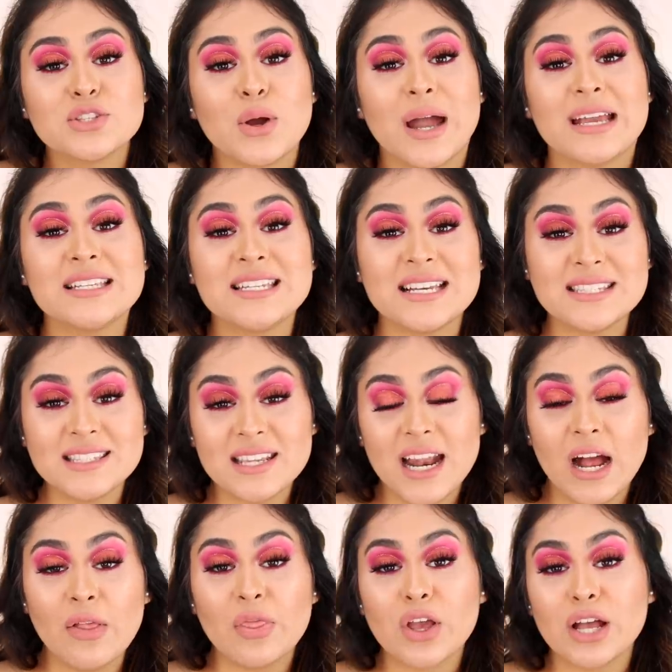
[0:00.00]
So I tested
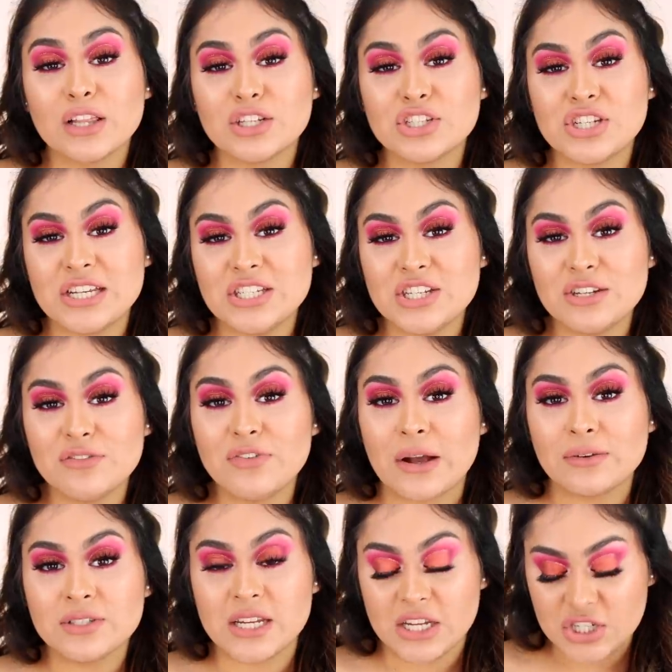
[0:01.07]
out the color changing
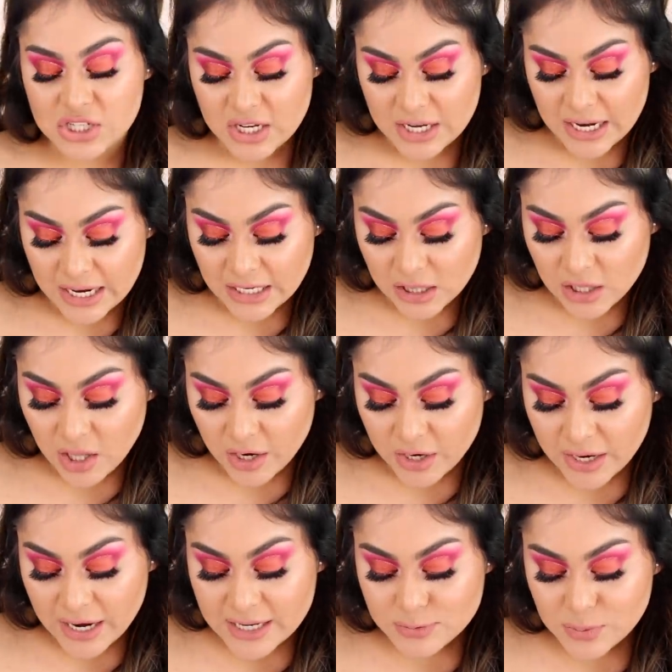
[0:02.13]
foundation and a
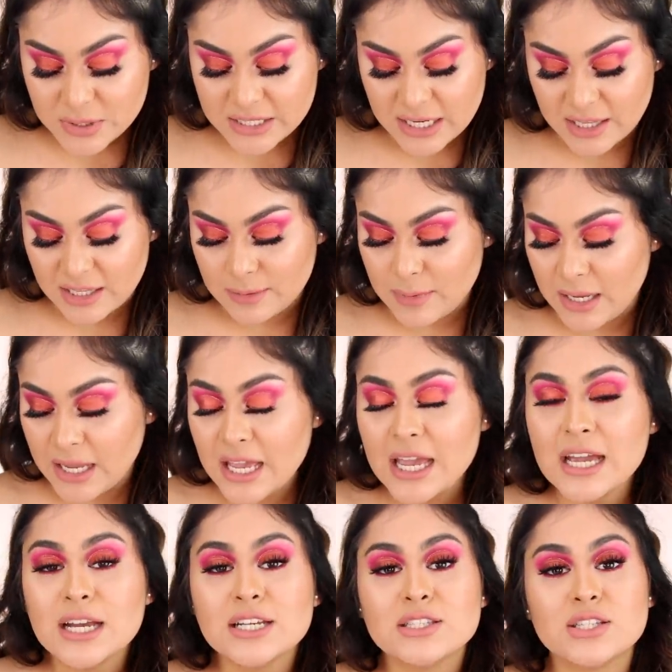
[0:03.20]
lot of you guys were telling me
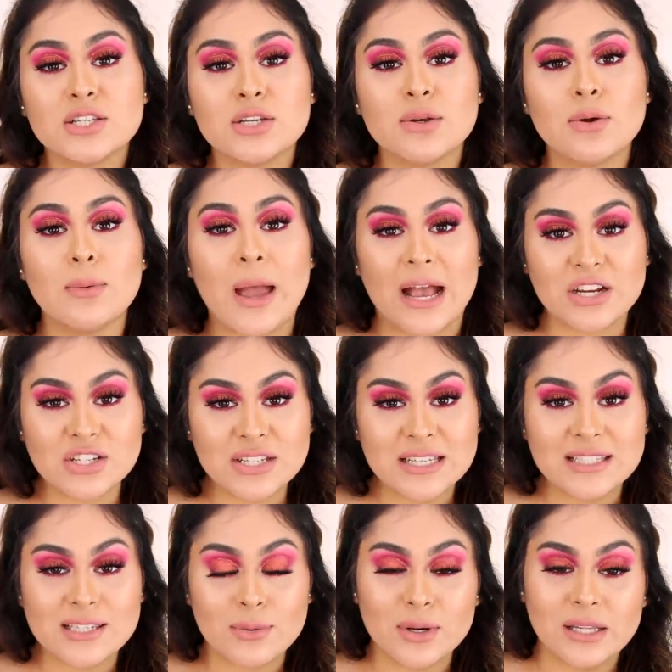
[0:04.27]
to
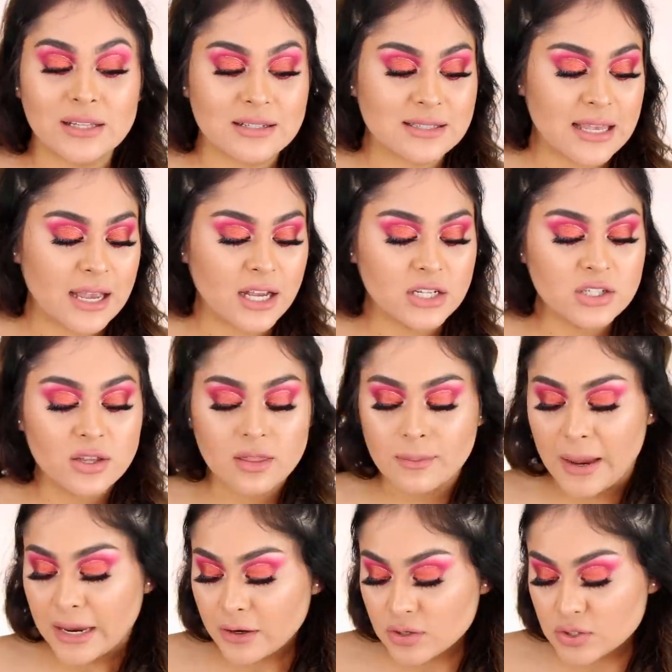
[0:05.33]
actually see what it looks like under the
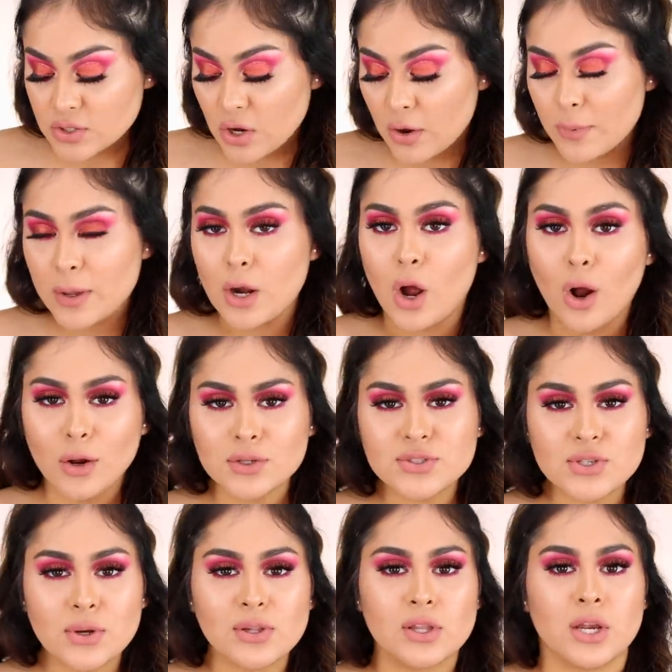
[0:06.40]
microscope, and
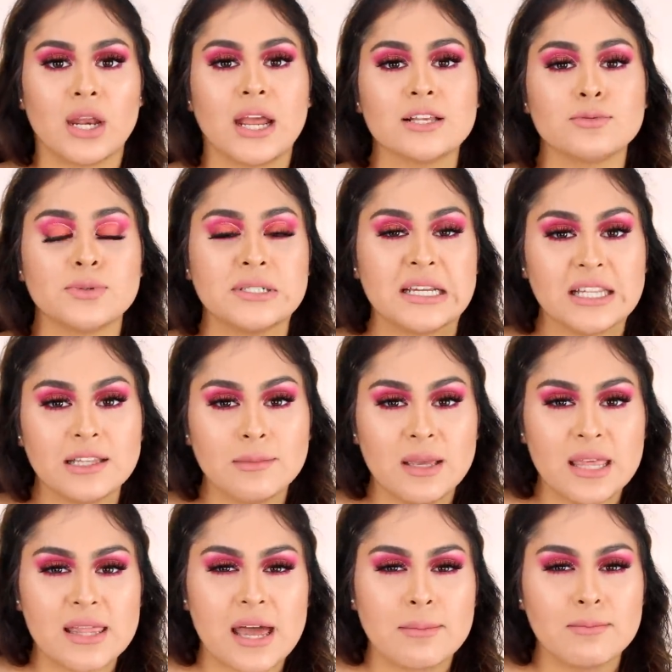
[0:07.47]
also a lot of you guys were telling
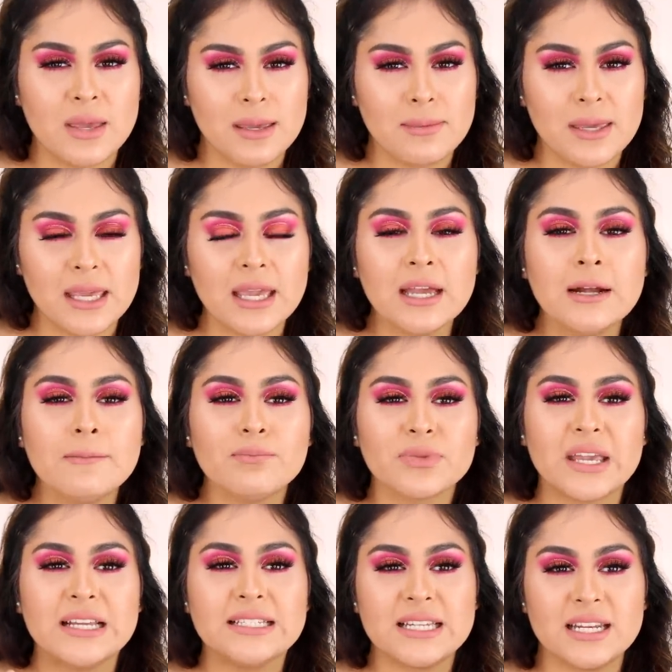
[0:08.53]
me that maybe
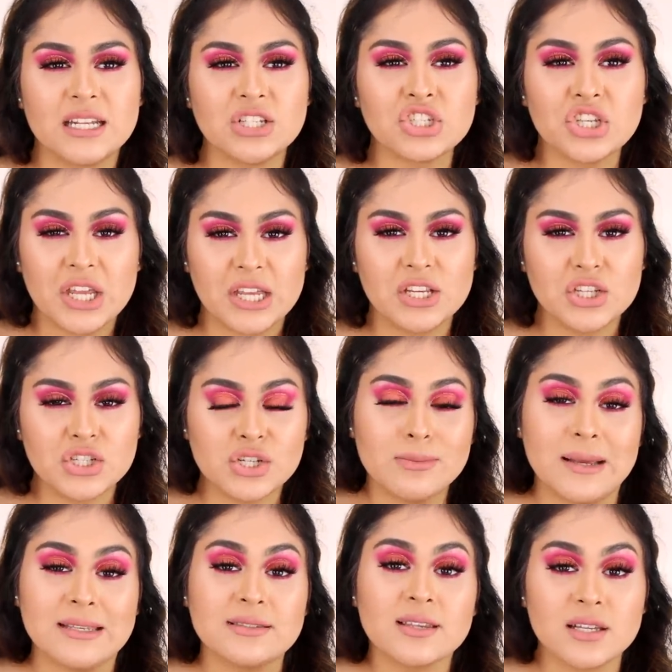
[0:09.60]
it didn't change to
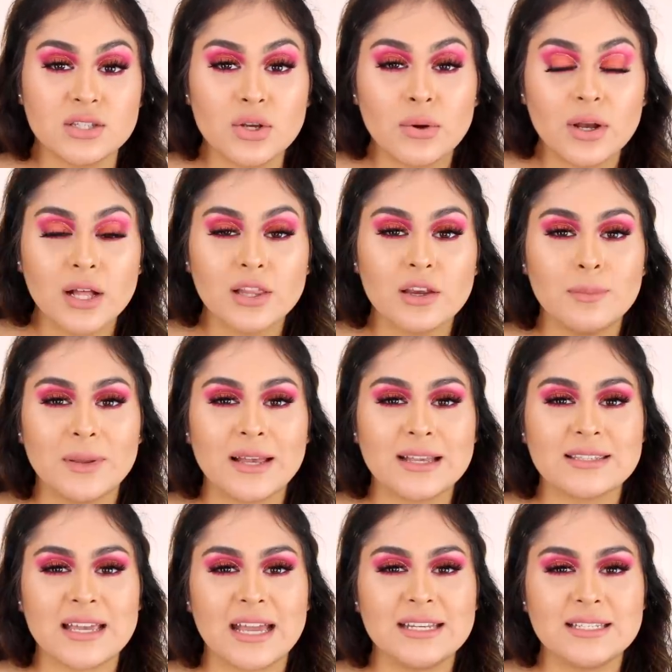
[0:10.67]
my skin tone color
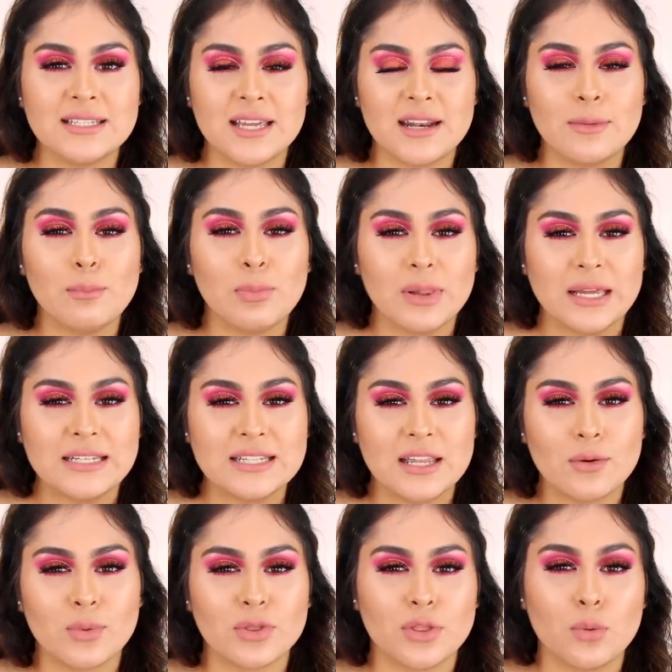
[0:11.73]
because I didn't blend
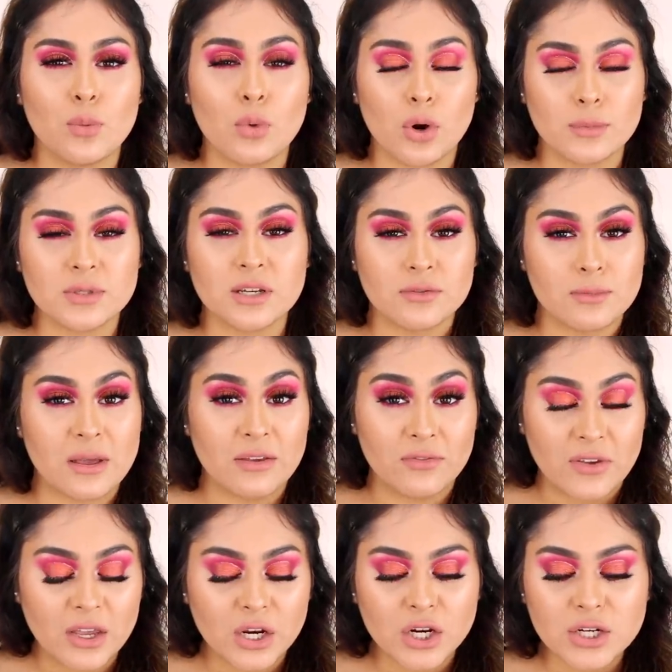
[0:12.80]
it with the warmth of my
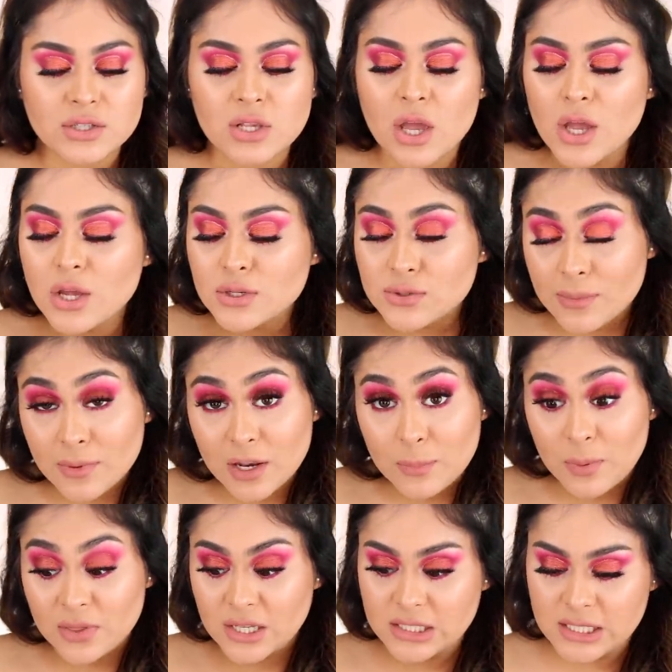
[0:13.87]
fingers. So I'm
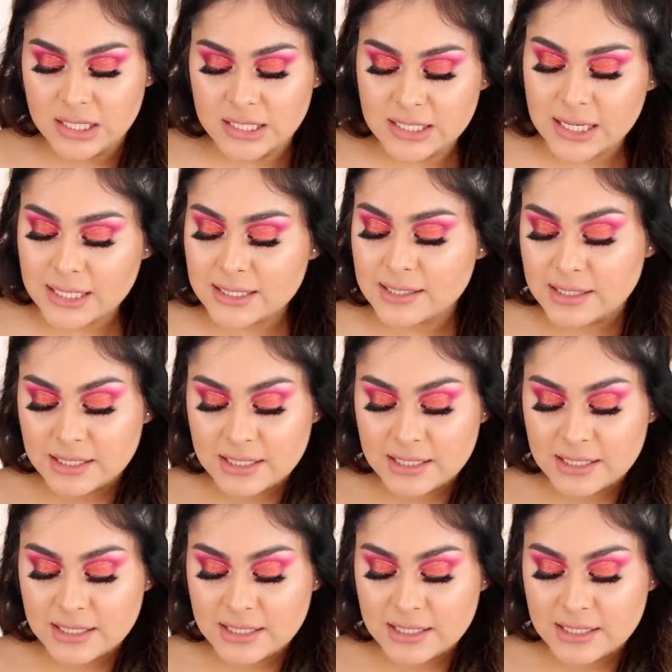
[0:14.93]
gonna put that to the test